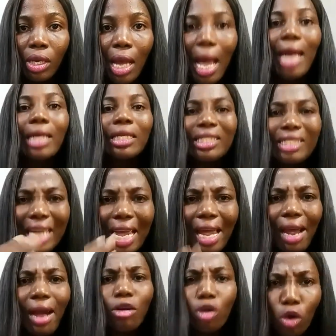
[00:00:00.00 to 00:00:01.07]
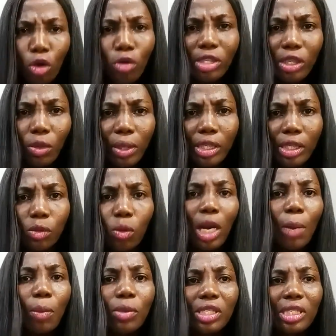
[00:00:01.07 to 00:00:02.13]
and there are no consequences. What
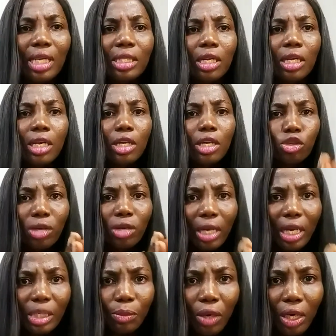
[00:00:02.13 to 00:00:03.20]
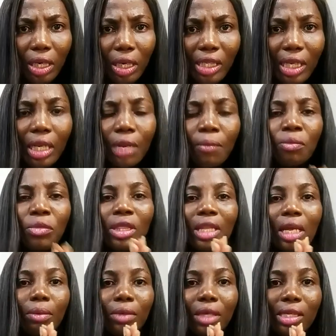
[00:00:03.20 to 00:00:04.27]
happens is that these children get impregnated
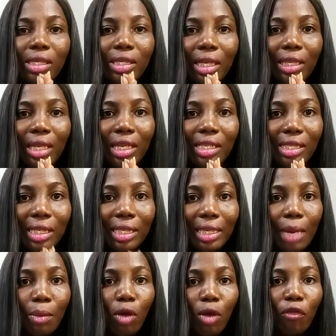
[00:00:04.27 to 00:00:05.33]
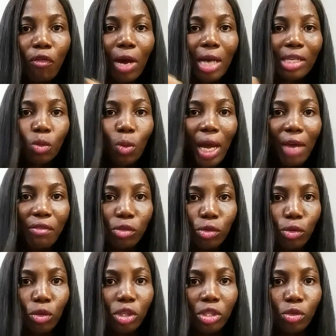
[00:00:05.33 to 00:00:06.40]
they they, they, they sit them off as wives to
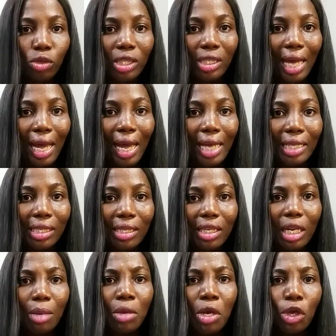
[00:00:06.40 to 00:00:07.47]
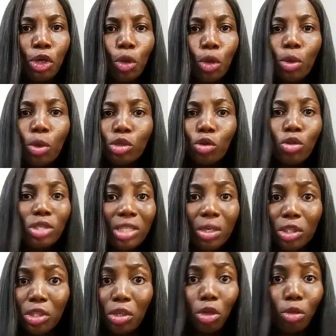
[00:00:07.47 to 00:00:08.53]
those to these guys. Tell them, you know what, put your
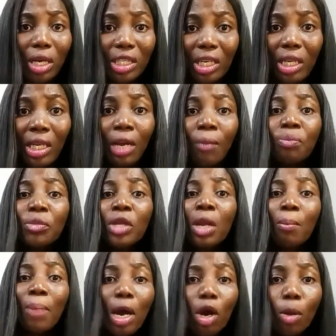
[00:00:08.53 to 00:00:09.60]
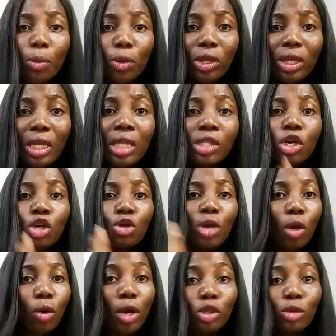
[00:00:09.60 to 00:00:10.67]
shirt here, pack up your things. You're
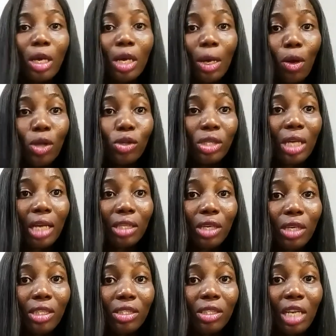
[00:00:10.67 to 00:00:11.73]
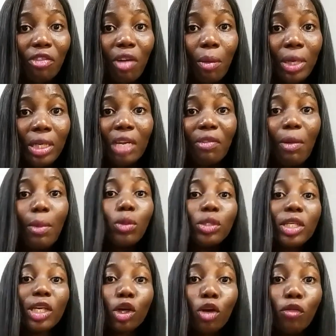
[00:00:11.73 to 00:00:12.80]
going to you're going to their to their family. Their family will
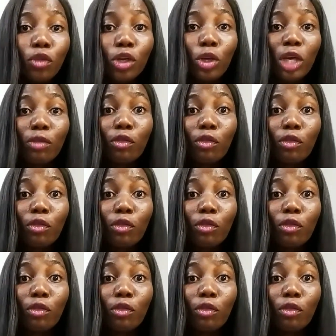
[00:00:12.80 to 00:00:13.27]
take care of you. They'll give